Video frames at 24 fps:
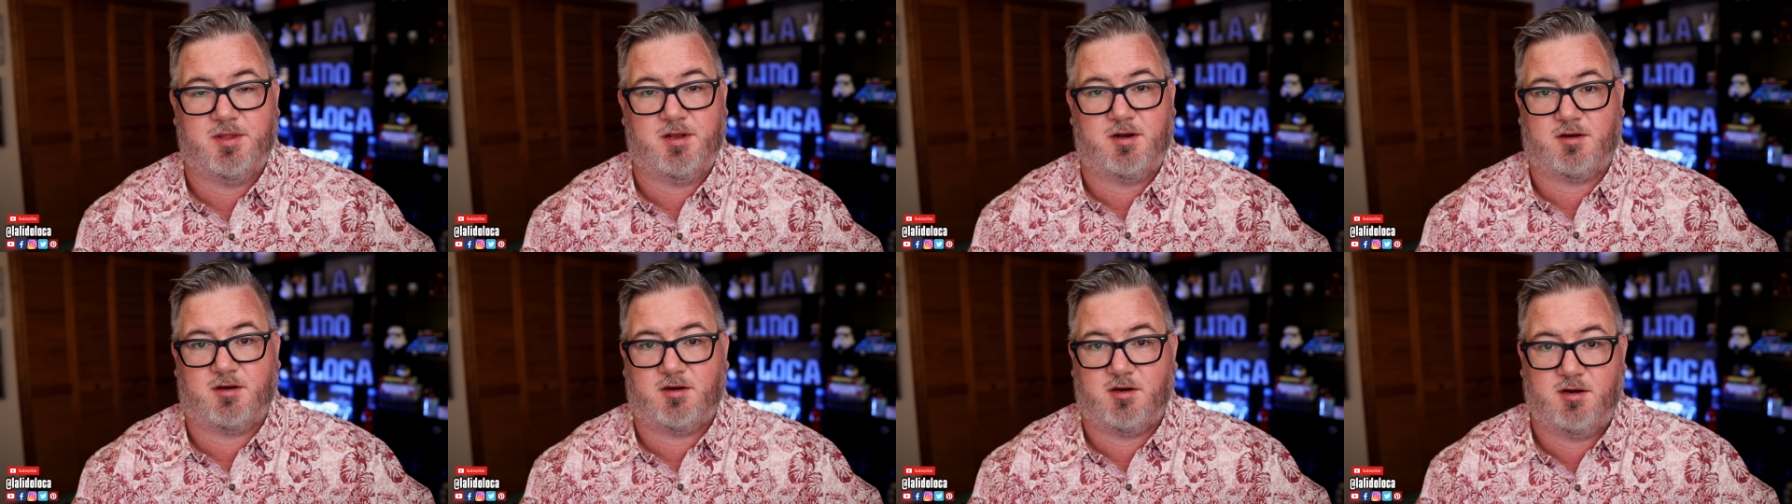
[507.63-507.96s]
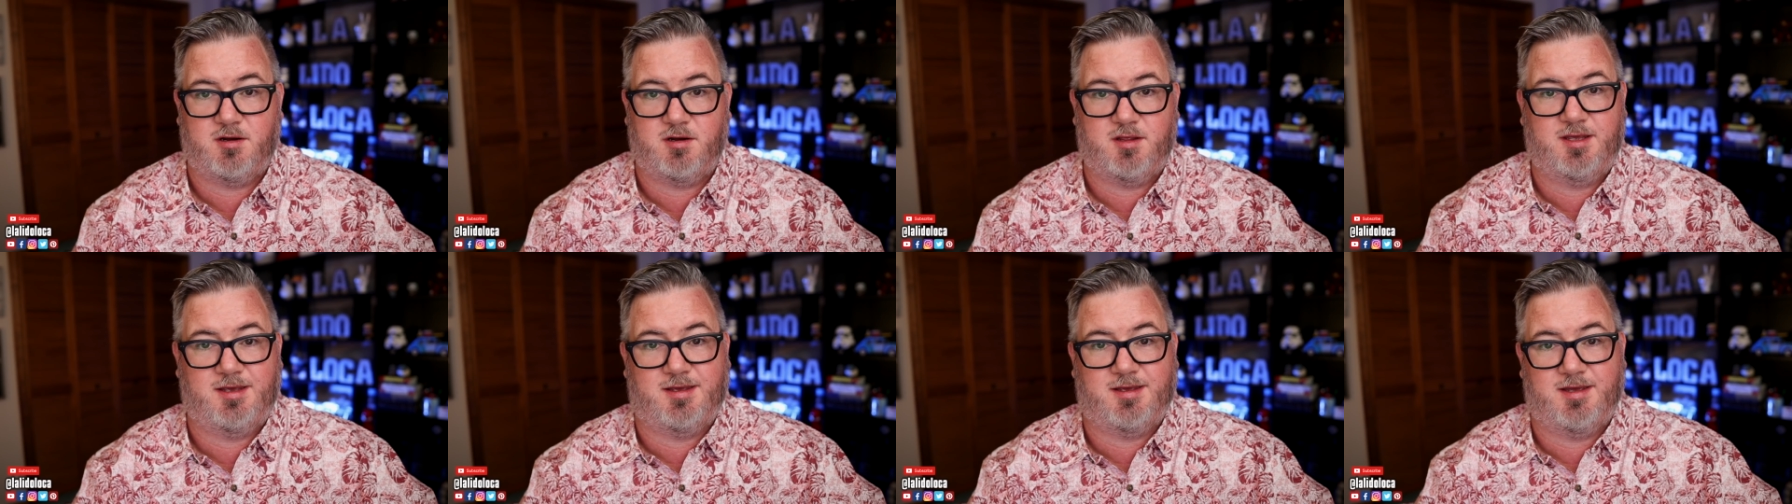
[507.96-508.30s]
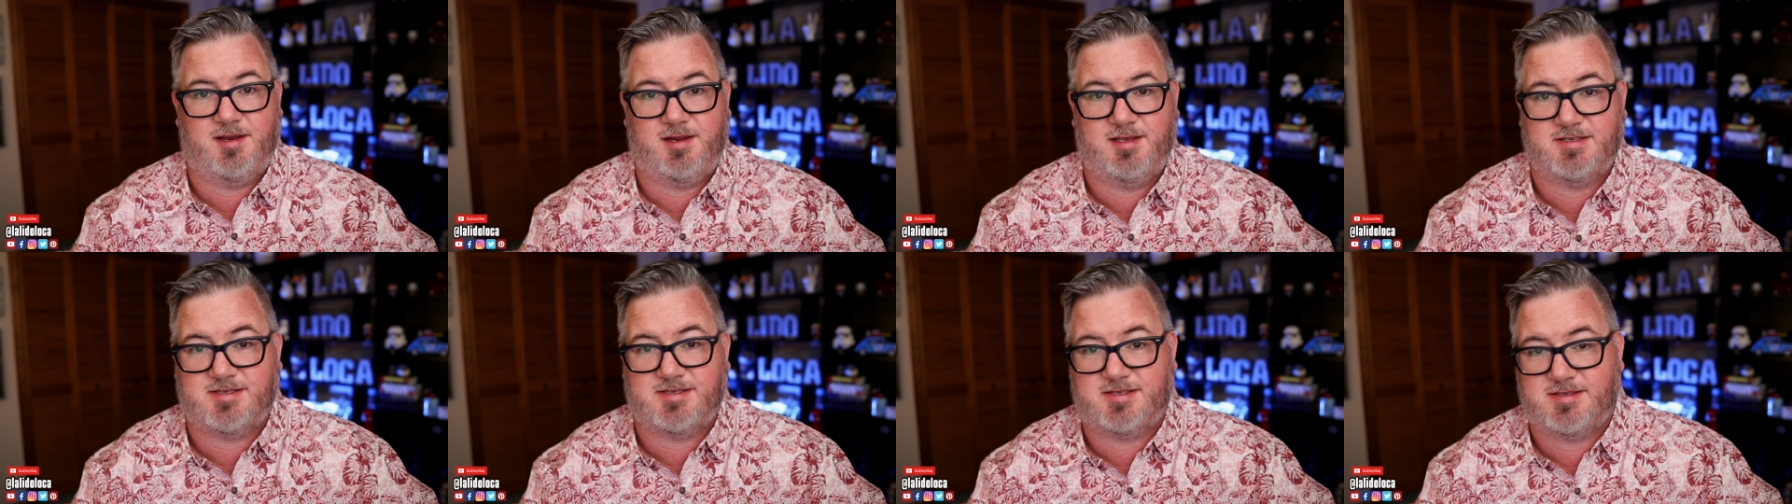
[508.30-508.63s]
that are currently
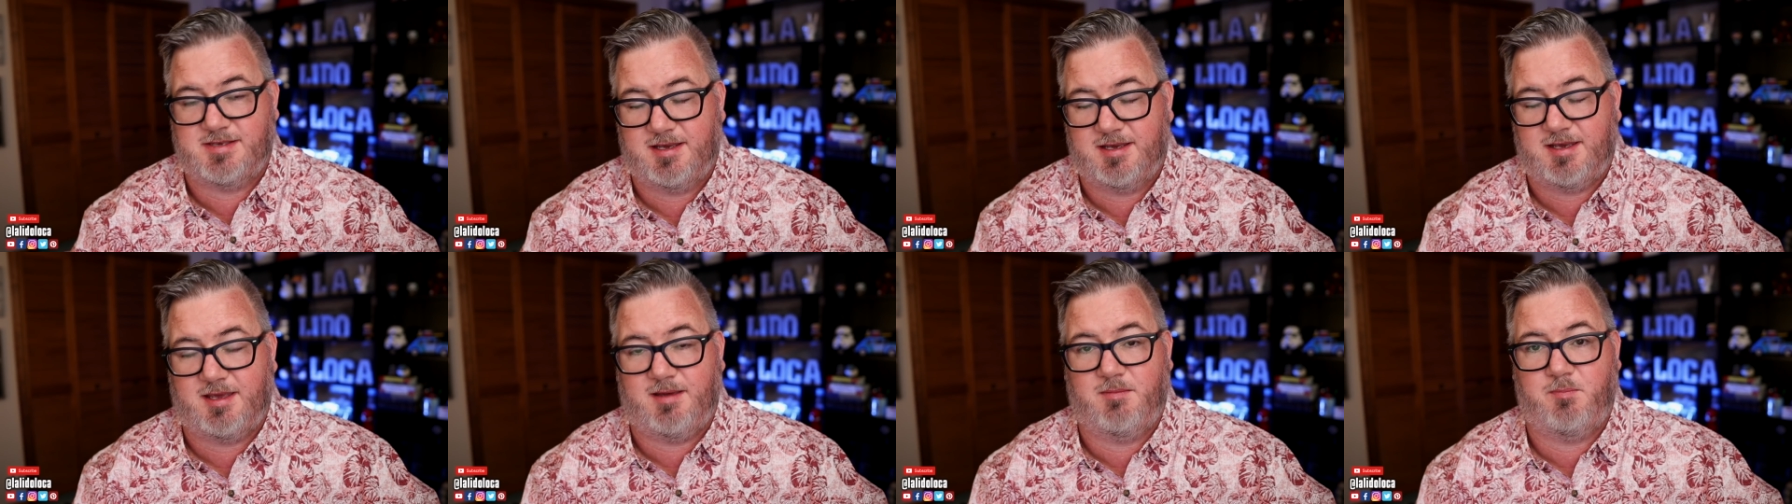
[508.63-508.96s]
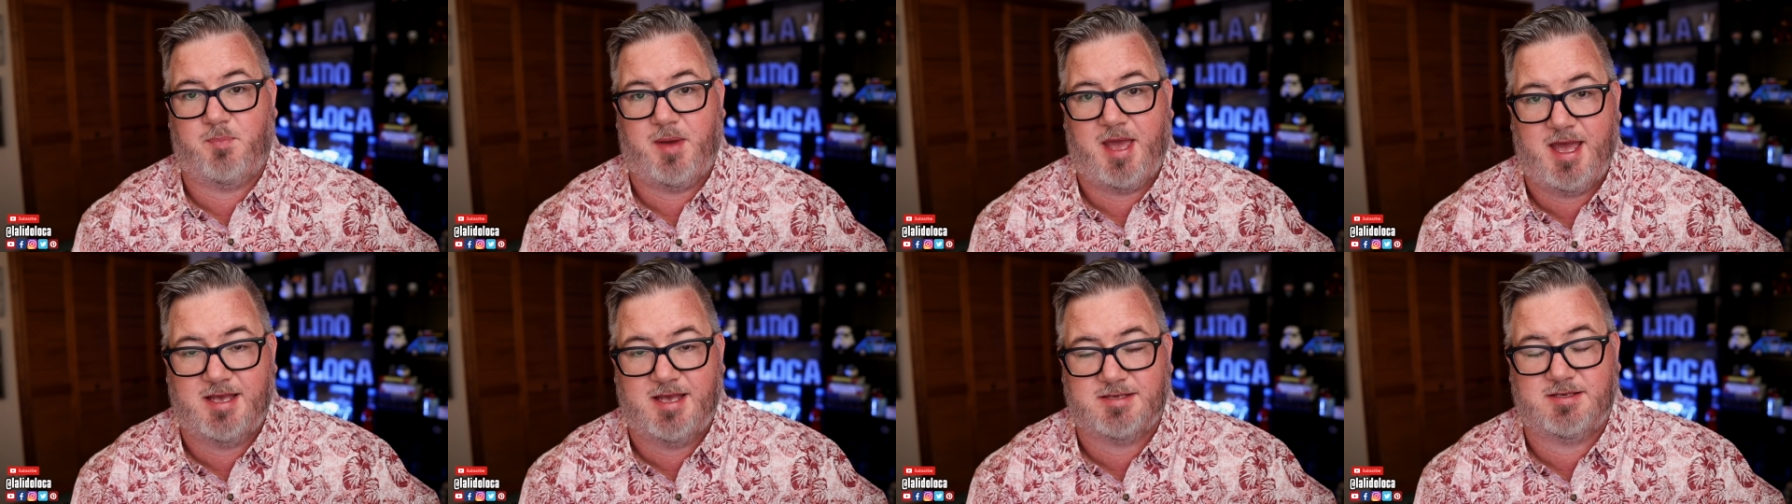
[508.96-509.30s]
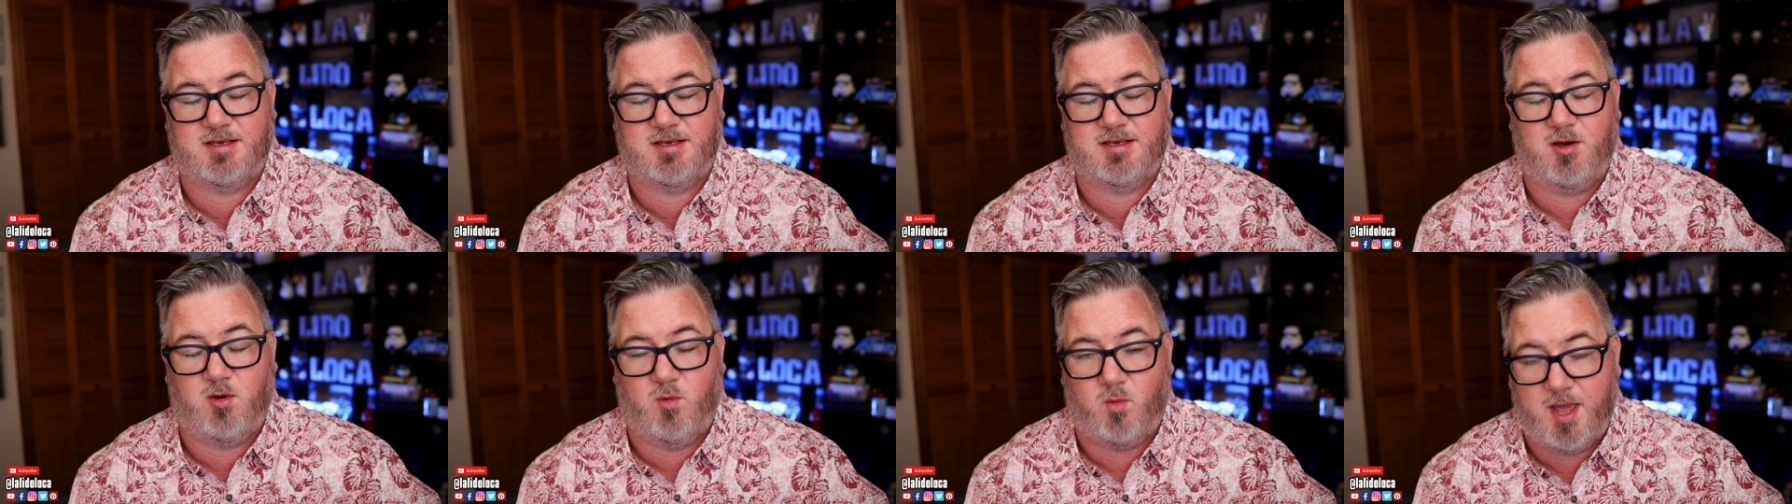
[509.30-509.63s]
getting sick and
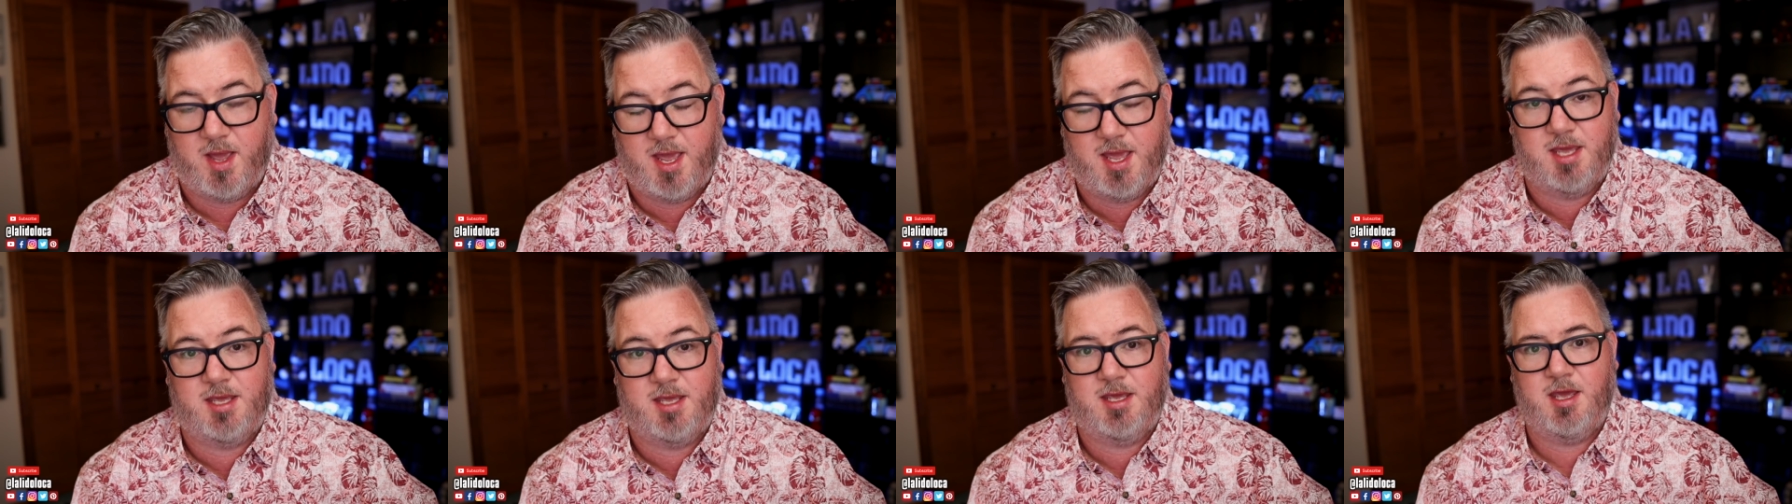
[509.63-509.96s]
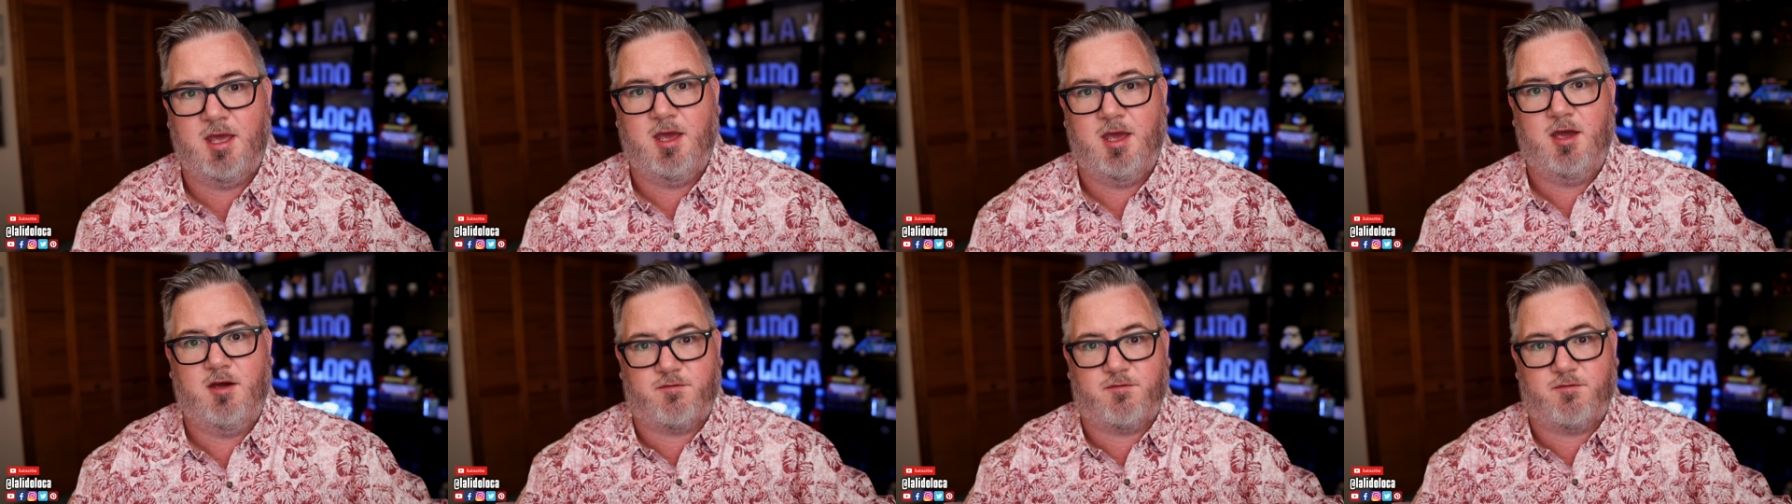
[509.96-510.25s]
passing away